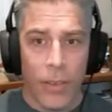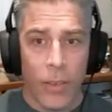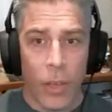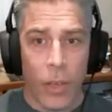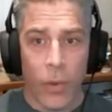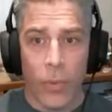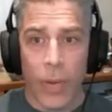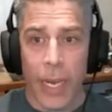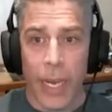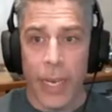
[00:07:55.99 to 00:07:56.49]

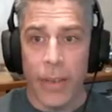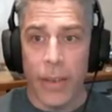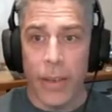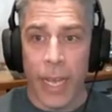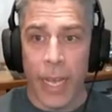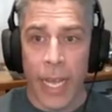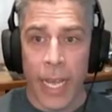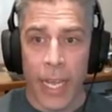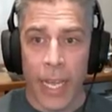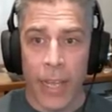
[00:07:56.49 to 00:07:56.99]
right,
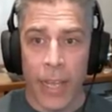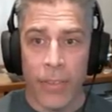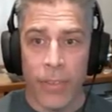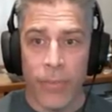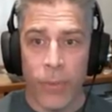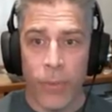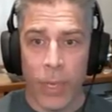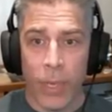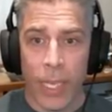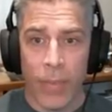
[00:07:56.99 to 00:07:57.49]

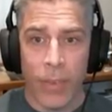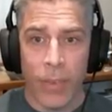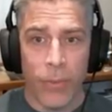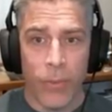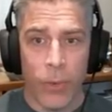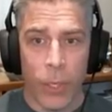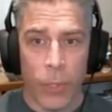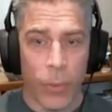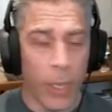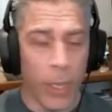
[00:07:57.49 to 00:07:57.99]
411,
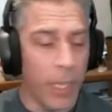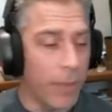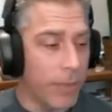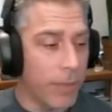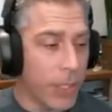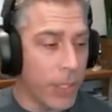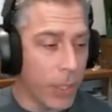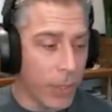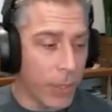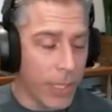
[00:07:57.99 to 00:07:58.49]
412.
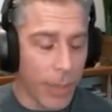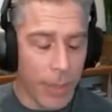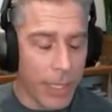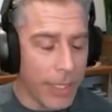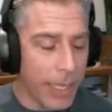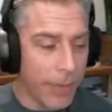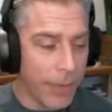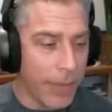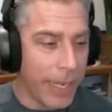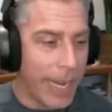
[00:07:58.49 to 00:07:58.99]
So some of the
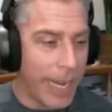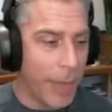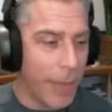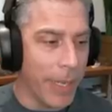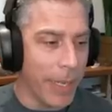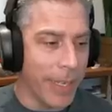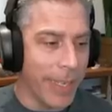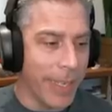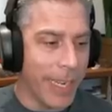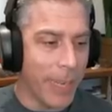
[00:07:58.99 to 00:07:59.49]
stuff that
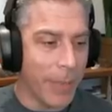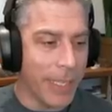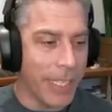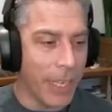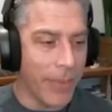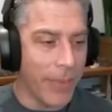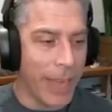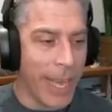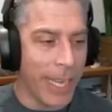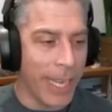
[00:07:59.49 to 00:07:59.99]
happened, getting
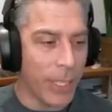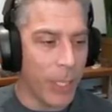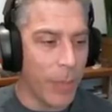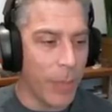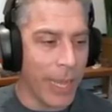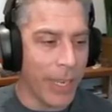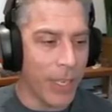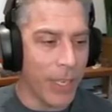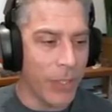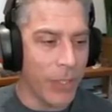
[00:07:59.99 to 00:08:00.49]
myself actually
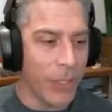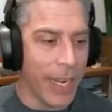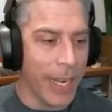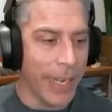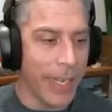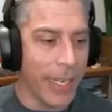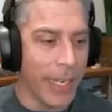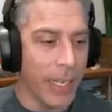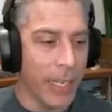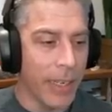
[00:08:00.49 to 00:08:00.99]
back on track
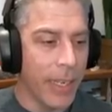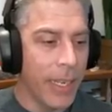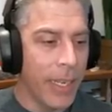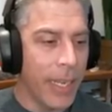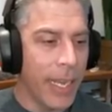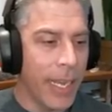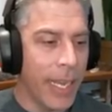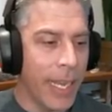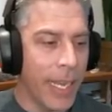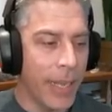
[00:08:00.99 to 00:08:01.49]
here.
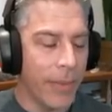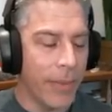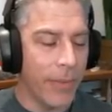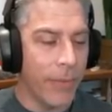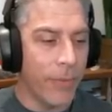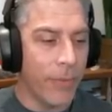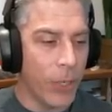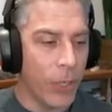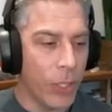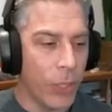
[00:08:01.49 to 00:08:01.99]

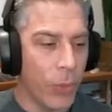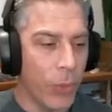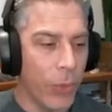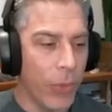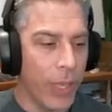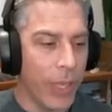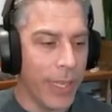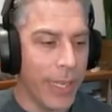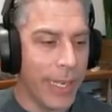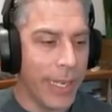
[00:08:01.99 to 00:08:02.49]
First cool
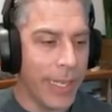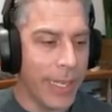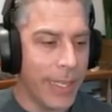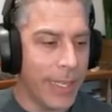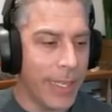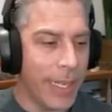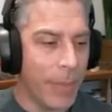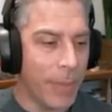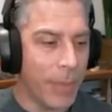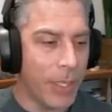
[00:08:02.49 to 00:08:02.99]
thing that I'd like
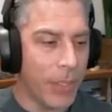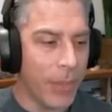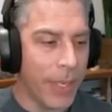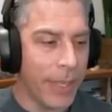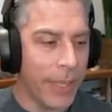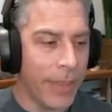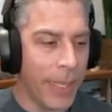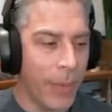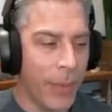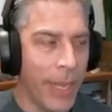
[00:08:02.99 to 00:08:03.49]
to
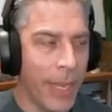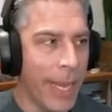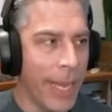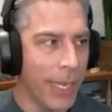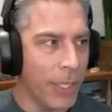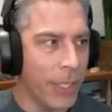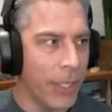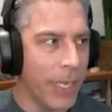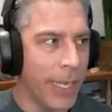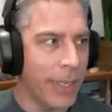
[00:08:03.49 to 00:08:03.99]
demonstrate that we
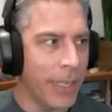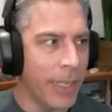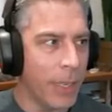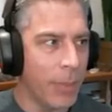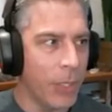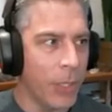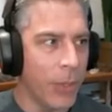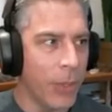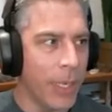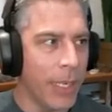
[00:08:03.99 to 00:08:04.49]
actually ended up
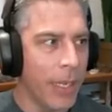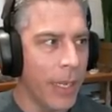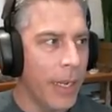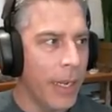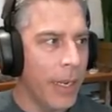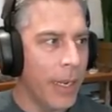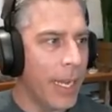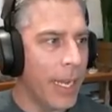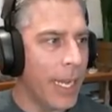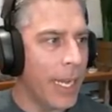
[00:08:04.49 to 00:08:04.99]
doing.
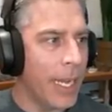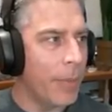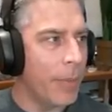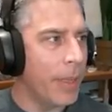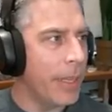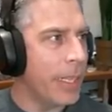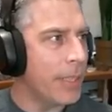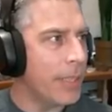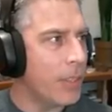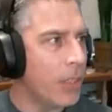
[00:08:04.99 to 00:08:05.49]

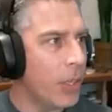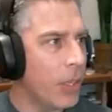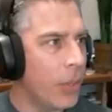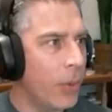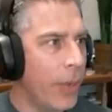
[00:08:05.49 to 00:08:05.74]
Let's go